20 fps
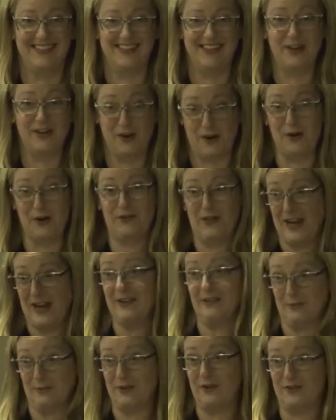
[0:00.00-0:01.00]
a girl, that
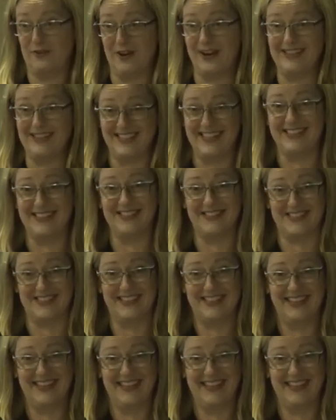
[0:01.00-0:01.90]
is what a child is.